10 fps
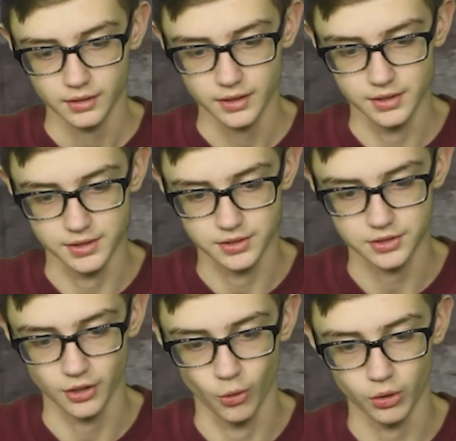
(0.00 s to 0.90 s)
This is
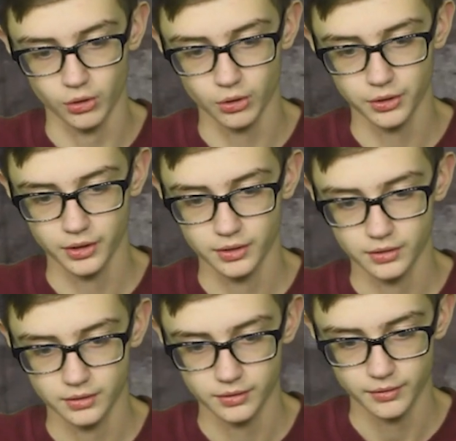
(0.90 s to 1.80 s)
so old.
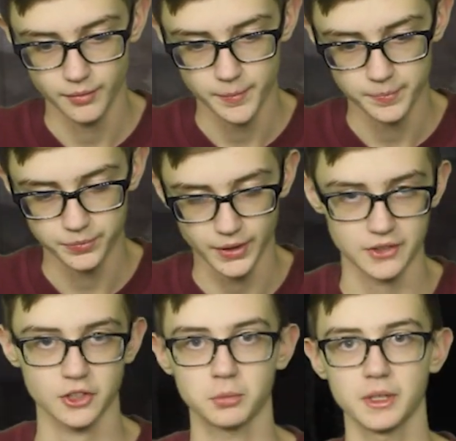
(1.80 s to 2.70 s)

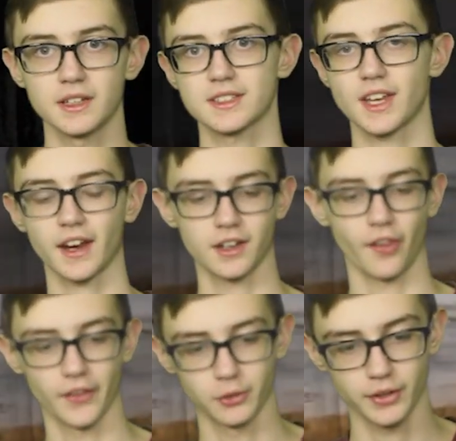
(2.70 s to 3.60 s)
That took me a second
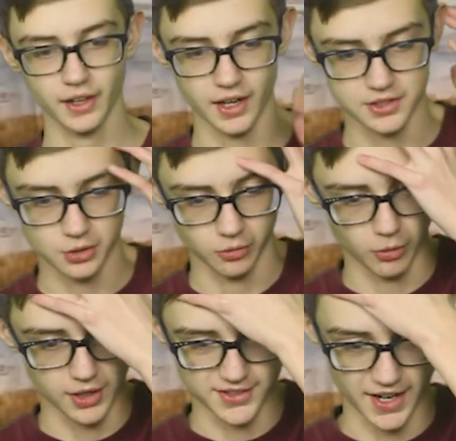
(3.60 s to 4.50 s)
to like realize who it was.